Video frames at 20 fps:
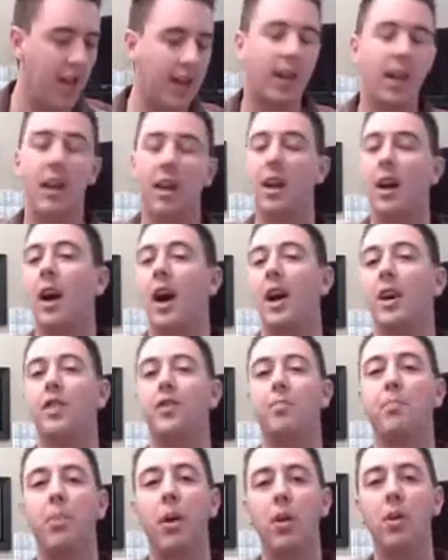Second,
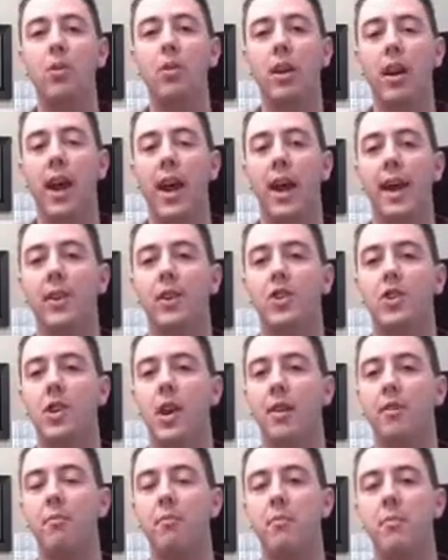I spoke
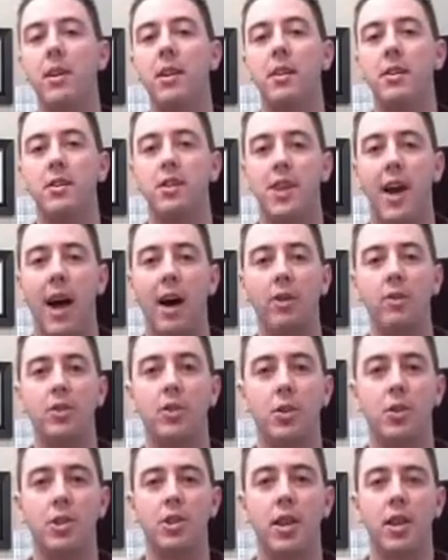at Jeff Mills'
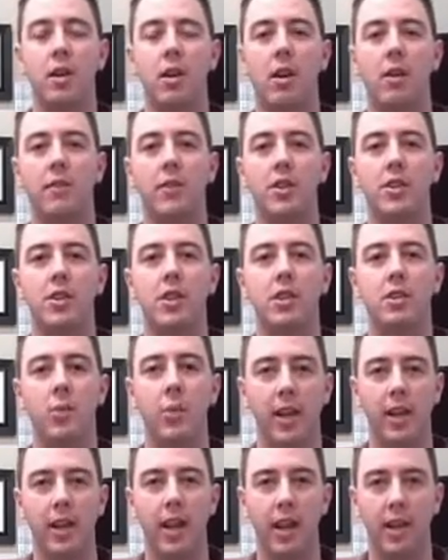outsourcing conference
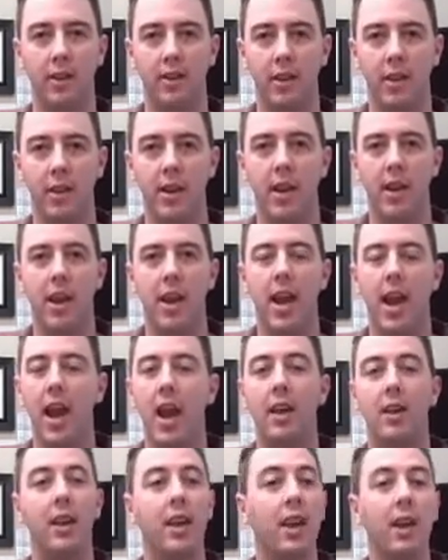this weekend,
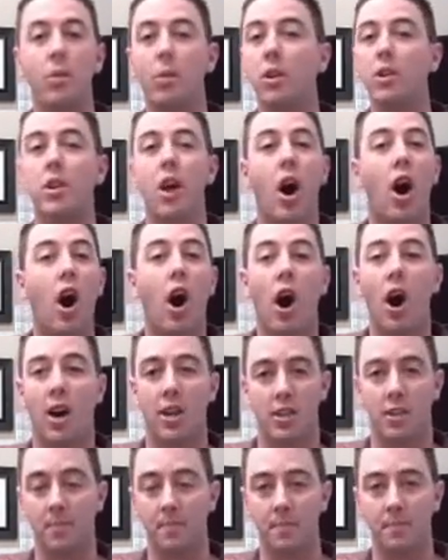and it was
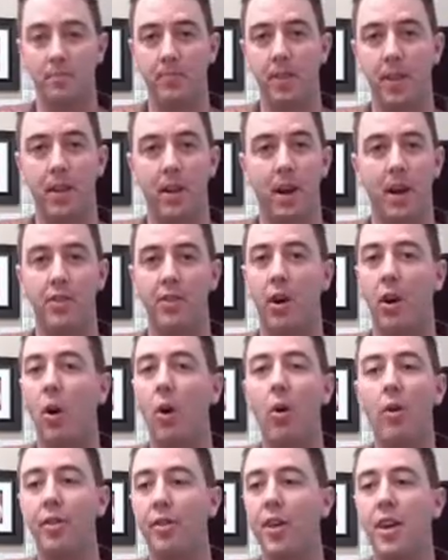awesome.
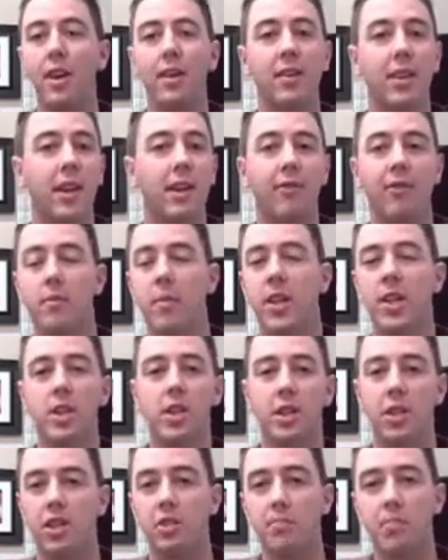The whole thing, the
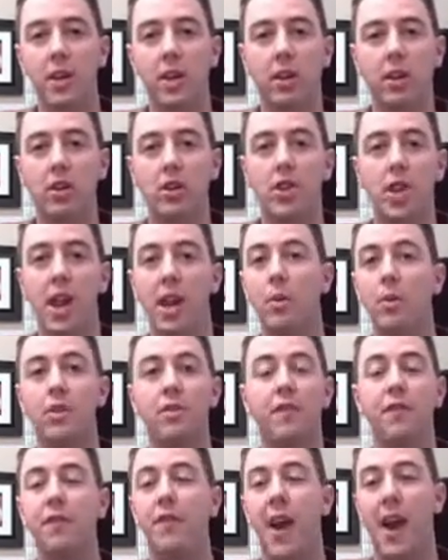information, the speakers,
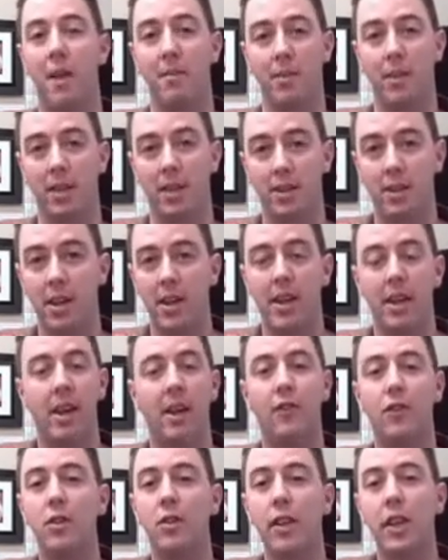it was fabulous.
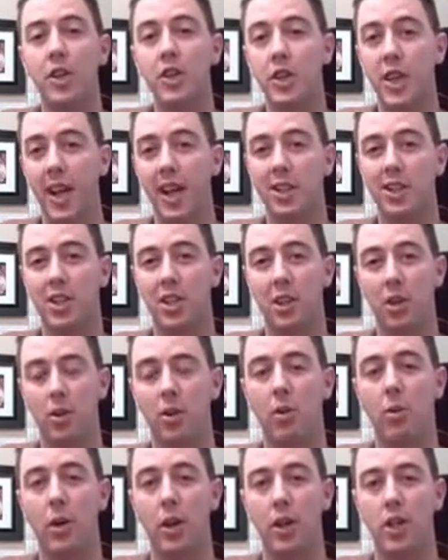If you get a chance to
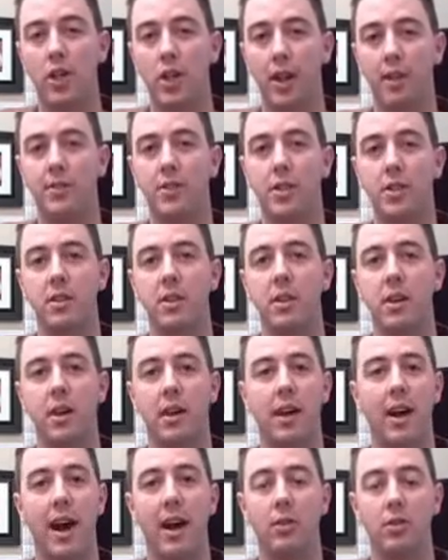go to one of Jeff's
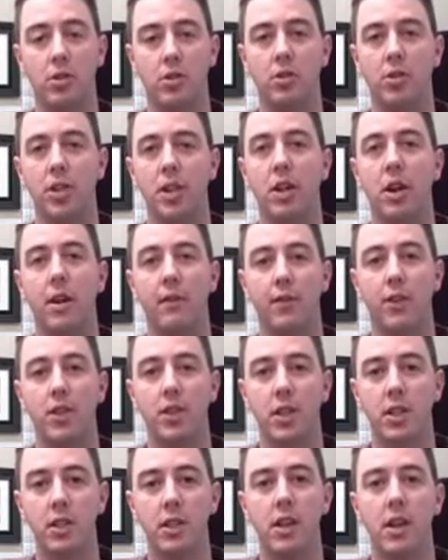outsourcing
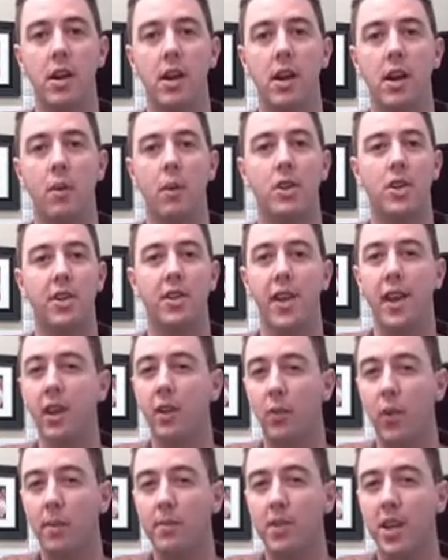conferences, which I
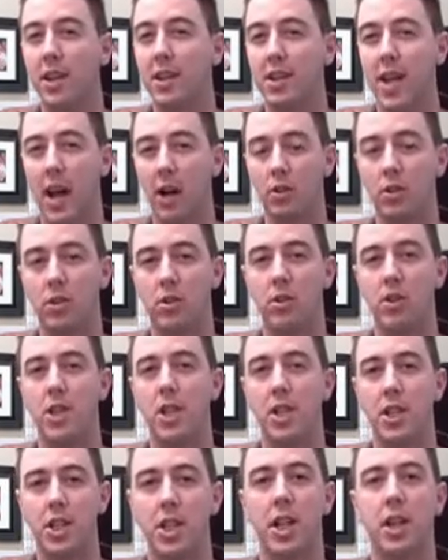think his website is
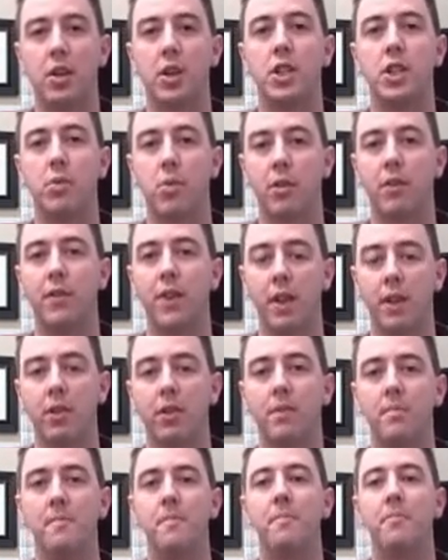Outsourcing Secrets
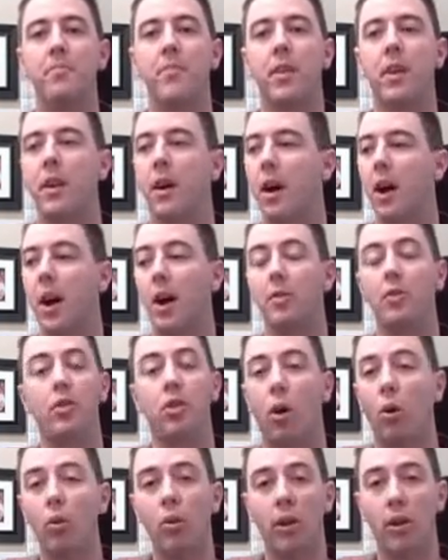Revealed,
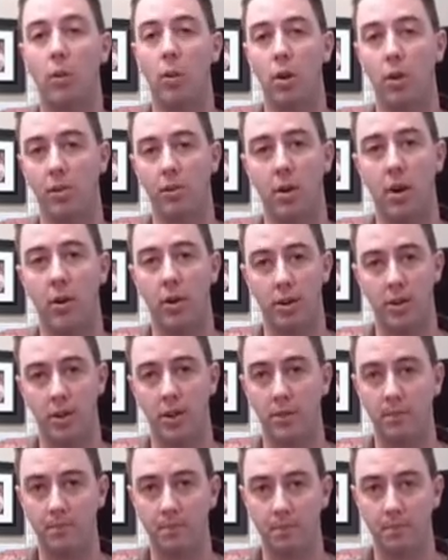totally worth
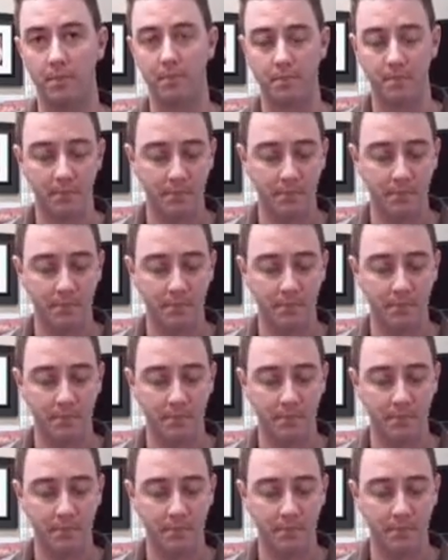going to.